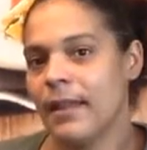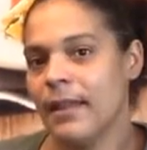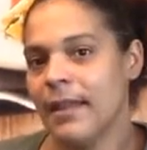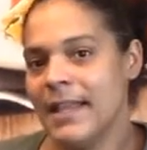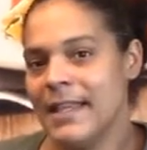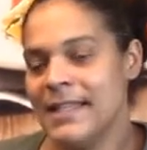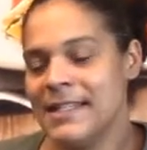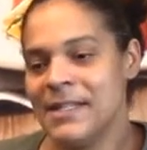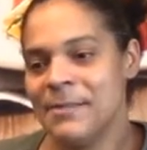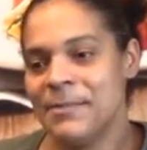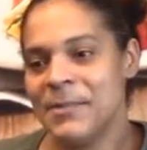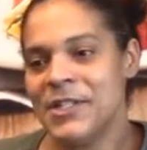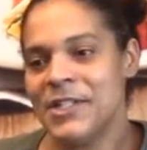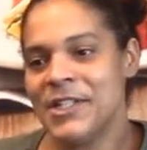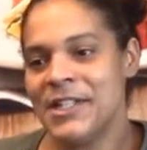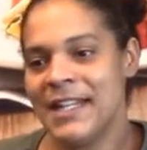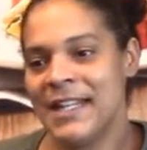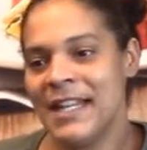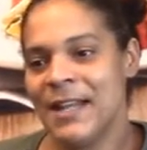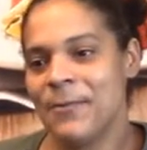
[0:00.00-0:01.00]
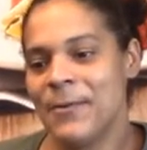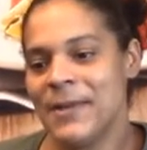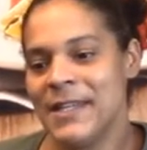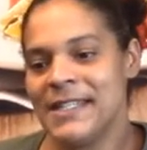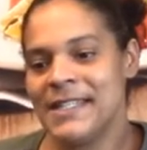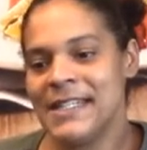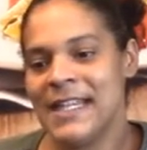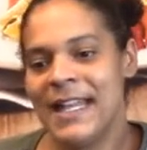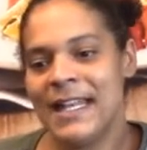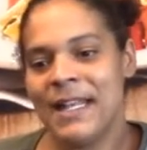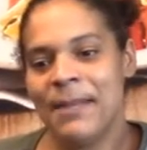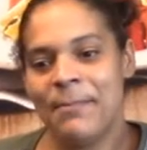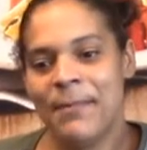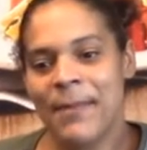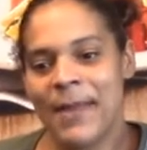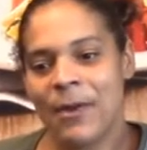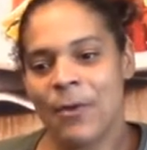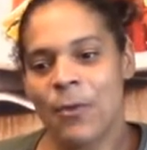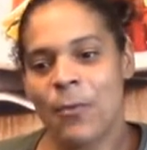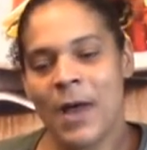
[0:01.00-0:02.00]
It's a machine that we send
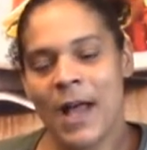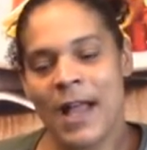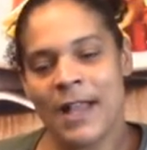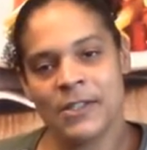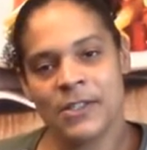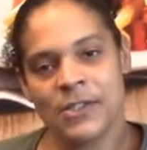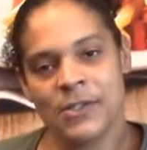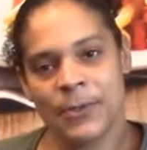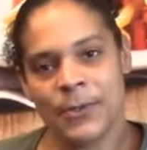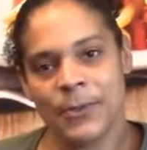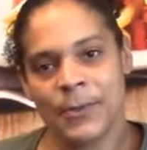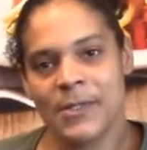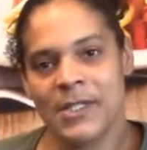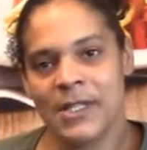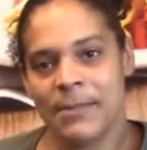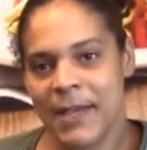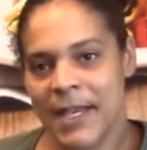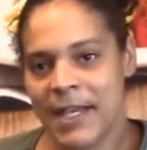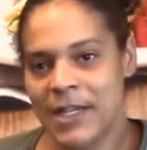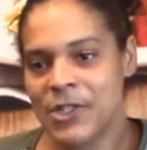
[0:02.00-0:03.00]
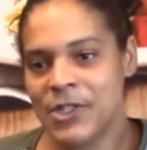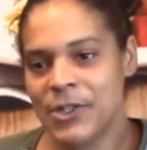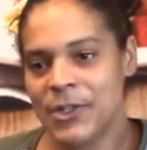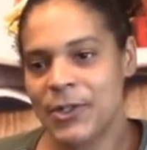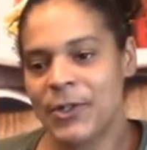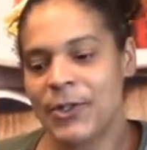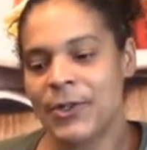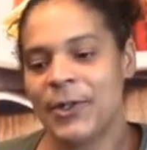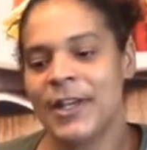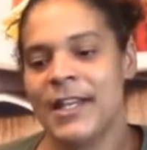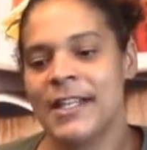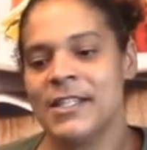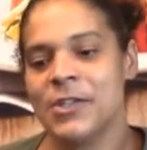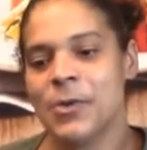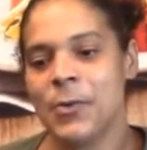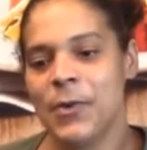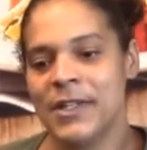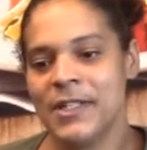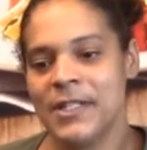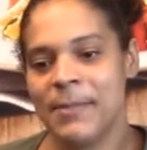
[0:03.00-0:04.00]
metal wands through to make sure it's
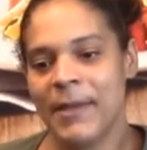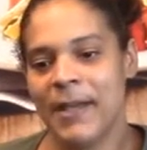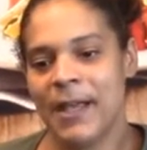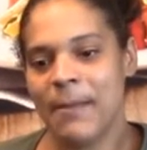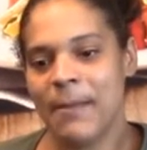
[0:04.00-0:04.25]
going to pick up